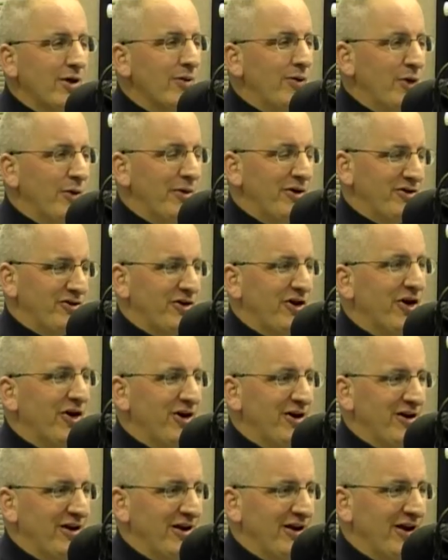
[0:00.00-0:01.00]
when nobody's
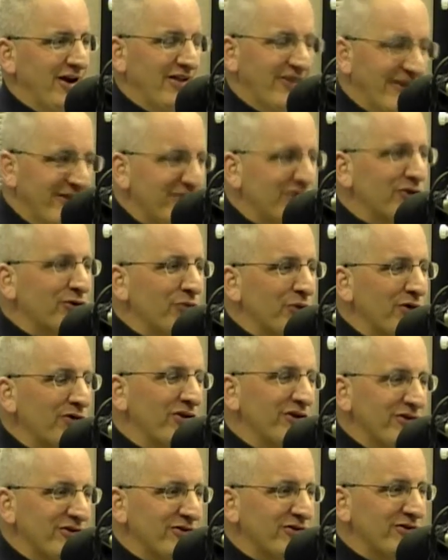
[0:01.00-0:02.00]
guarding you. And this is what
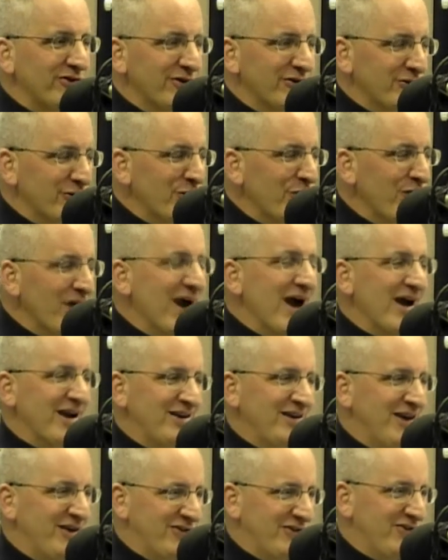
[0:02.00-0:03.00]
this whole
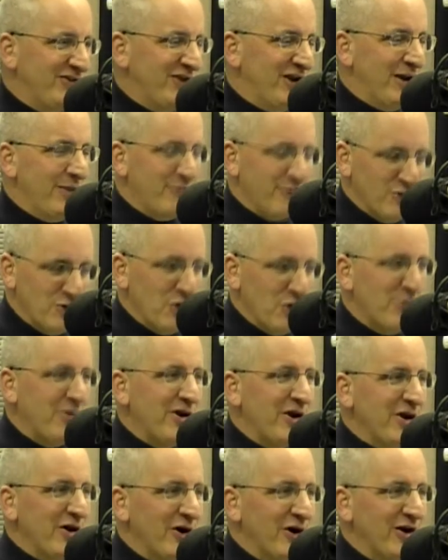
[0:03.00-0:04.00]
contest is set up with,
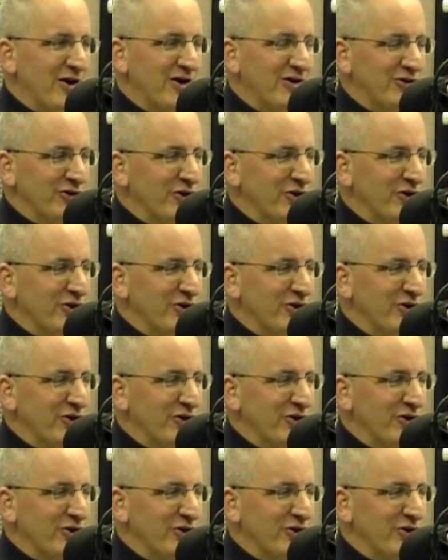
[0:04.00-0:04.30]
nobody guarding you. So